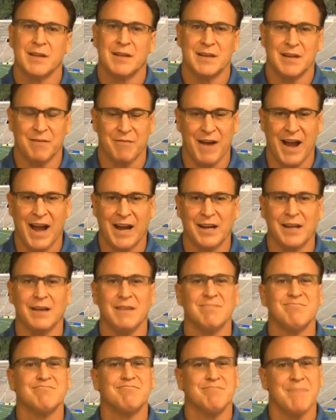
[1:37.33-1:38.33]

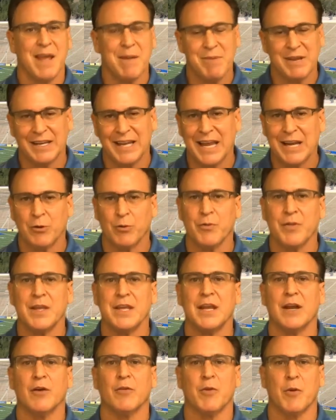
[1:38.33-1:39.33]
Nevada, maybe later in the
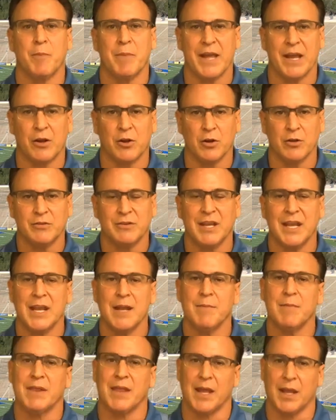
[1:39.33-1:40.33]
year, they'll be a good
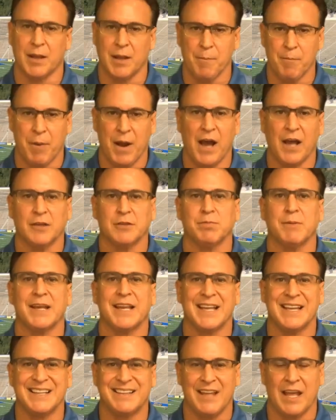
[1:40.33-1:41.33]
team and they can possibly
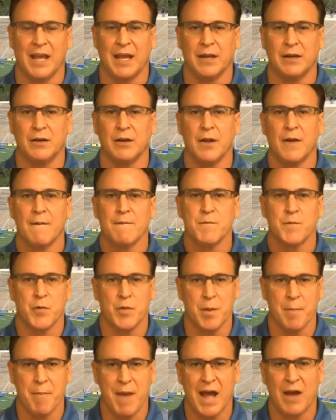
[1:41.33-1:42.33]
contend for
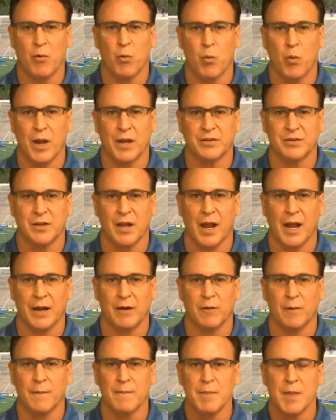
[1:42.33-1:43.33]
the Mountain West
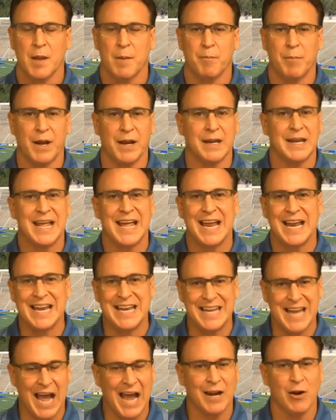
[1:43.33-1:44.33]
title, but
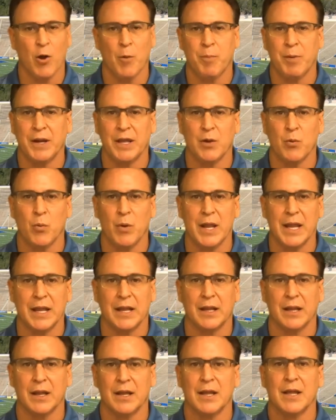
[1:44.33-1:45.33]
not opening
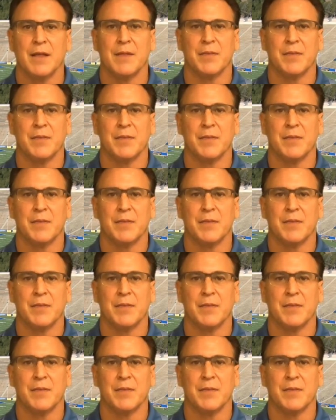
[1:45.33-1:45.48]
week.